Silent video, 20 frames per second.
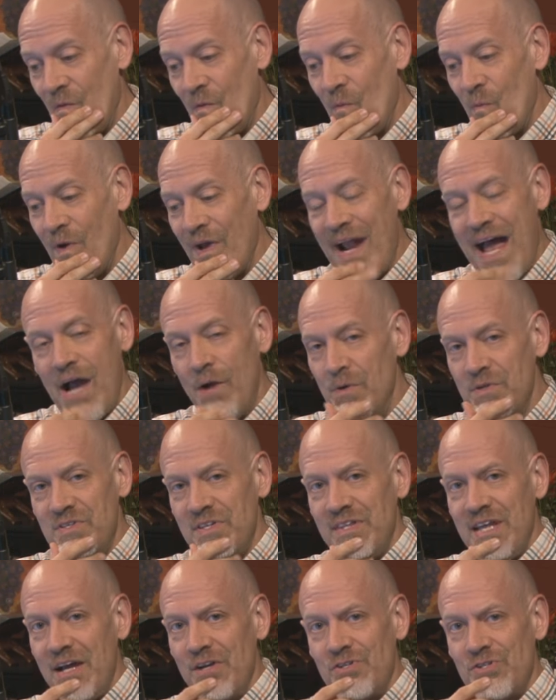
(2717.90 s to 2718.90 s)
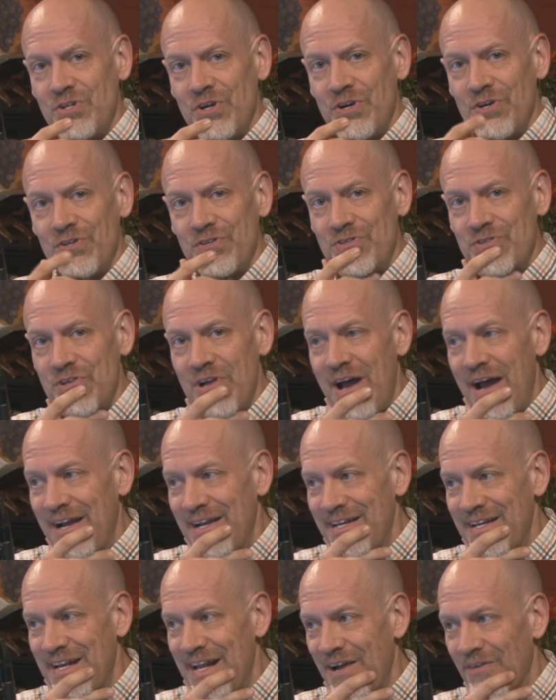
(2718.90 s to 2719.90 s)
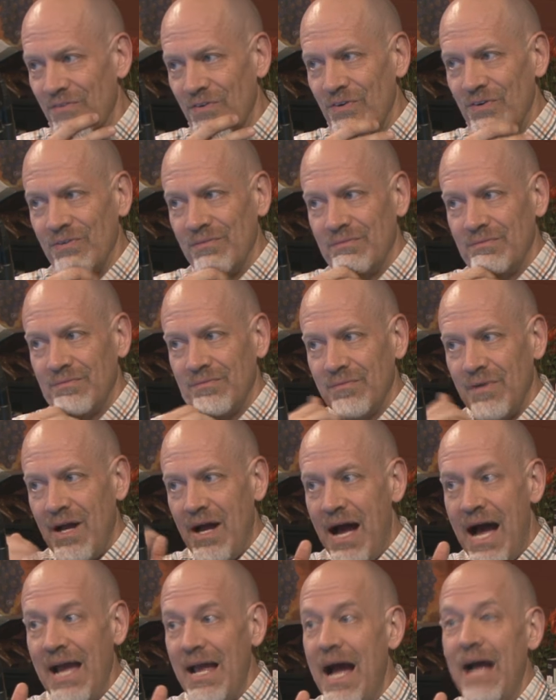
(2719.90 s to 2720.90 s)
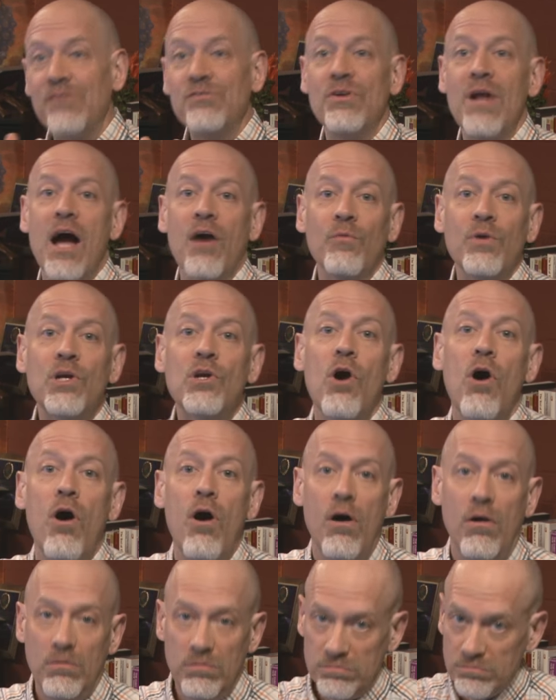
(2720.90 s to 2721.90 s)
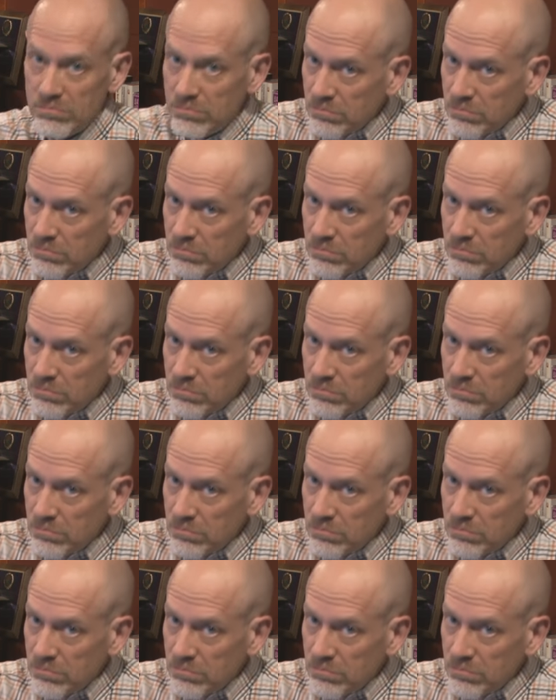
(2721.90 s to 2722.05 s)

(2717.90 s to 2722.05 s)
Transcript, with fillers: when I was at that church, I never I, I do not recall